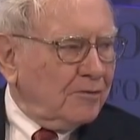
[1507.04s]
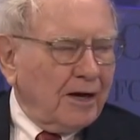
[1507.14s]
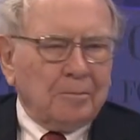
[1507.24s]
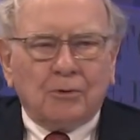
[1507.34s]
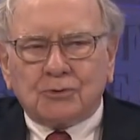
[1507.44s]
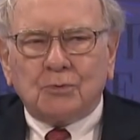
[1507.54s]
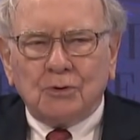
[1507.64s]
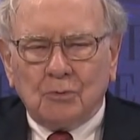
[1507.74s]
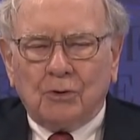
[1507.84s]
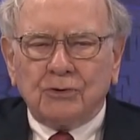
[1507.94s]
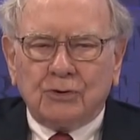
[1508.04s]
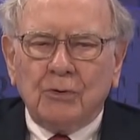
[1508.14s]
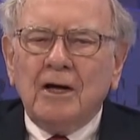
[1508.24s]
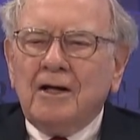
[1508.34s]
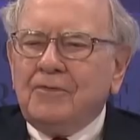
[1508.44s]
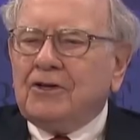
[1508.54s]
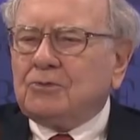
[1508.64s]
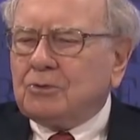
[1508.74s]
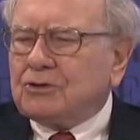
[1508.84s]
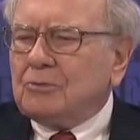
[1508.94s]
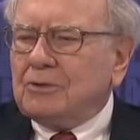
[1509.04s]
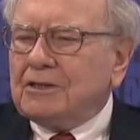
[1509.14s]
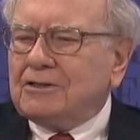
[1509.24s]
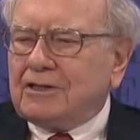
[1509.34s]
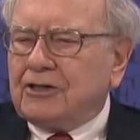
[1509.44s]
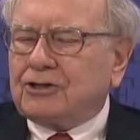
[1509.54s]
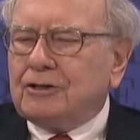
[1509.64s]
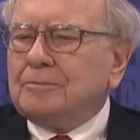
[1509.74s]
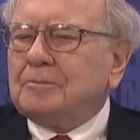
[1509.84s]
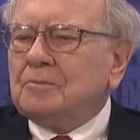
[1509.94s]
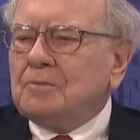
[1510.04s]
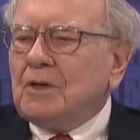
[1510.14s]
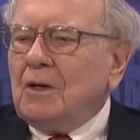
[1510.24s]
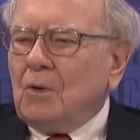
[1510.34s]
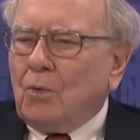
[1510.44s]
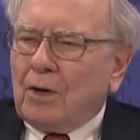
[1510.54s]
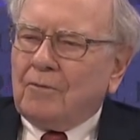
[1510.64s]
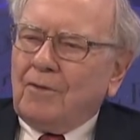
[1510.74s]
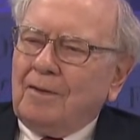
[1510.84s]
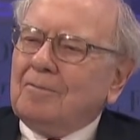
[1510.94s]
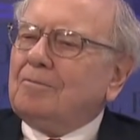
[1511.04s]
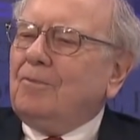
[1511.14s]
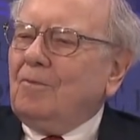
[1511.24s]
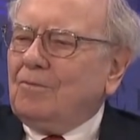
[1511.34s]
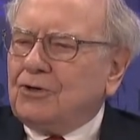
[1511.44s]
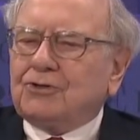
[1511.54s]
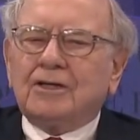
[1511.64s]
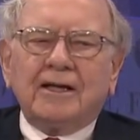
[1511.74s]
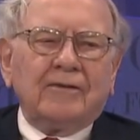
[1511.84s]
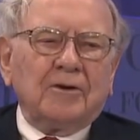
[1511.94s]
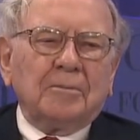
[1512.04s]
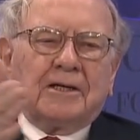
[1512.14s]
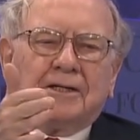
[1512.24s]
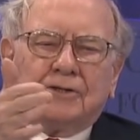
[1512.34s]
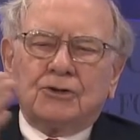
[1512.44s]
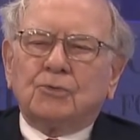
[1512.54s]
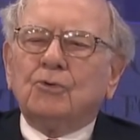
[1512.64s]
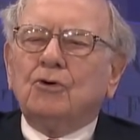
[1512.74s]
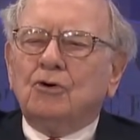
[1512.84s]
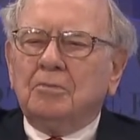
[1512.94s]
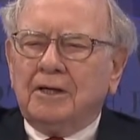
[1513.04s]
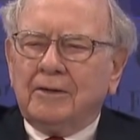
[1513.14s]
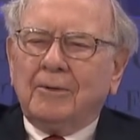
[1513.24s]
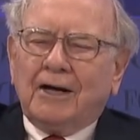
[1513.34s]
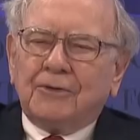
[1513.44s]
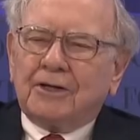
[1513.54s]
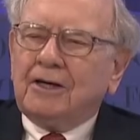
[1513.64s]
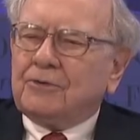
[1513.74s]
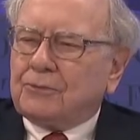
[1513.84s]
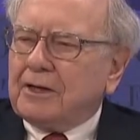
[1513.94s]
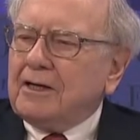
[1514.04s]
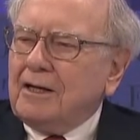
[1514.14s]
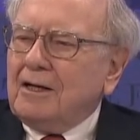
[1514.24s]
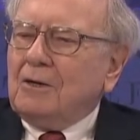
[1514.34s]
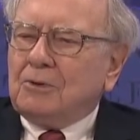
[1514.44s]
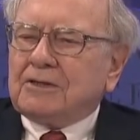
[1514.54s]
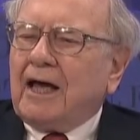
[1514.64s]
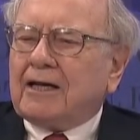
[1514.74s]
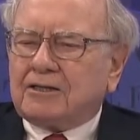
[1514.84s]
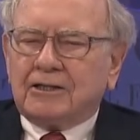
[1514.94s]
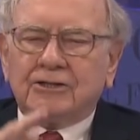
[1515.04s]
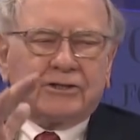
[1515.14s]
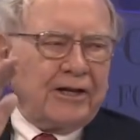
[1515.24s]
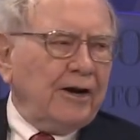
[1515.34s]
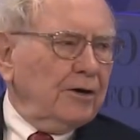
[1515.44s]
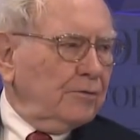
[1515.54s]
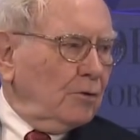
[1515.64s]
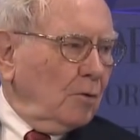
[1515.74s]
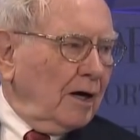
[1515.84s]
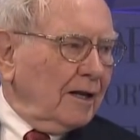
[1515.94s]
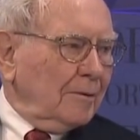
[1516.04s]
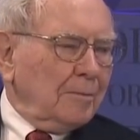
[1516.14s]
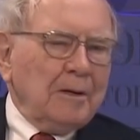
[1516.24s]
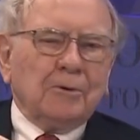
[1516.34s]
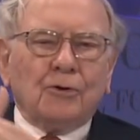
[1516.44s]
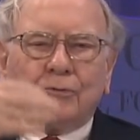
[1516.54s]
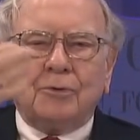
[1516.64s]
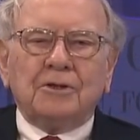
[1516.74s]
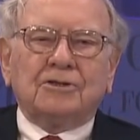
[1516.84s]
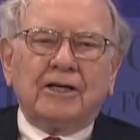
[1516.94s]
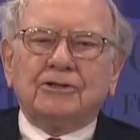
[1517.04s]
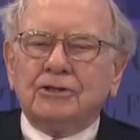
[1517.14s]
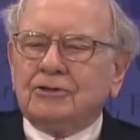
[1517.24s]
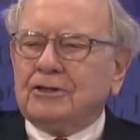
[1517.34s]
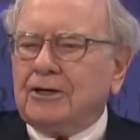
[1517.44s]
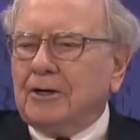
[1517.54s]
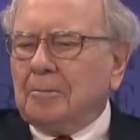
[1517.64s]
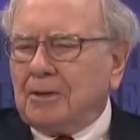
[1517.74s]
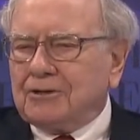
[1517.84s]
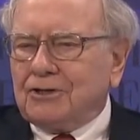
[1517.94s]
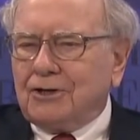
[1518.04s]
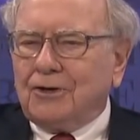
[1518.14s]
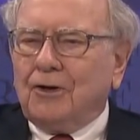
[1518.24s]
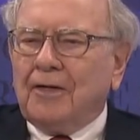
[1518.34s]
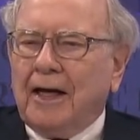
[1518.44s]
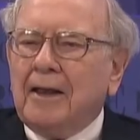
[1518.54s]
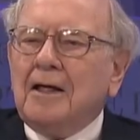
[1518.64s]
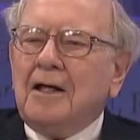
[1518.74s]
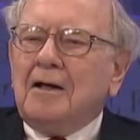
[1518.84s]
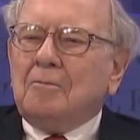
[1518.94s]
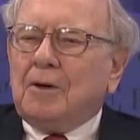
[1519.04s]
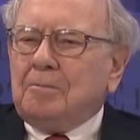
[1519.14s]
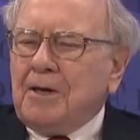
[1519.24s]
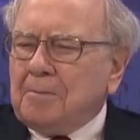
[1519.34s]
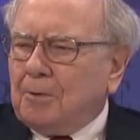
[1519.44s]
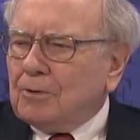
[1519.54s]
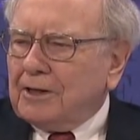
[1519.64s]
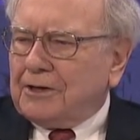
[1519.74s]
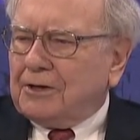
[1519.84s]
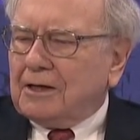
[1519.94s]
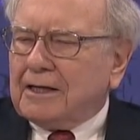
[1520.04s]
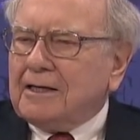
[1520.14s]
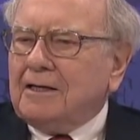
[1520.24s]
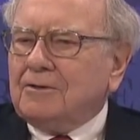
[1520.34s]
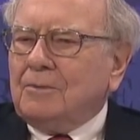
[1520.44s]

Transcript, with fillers: we've had post-World War Two. This was a recession where virtually everybody in this room and around the country was actually scared for a while. I mean, people go through recessions and they're unpleasant and all that, but people literally,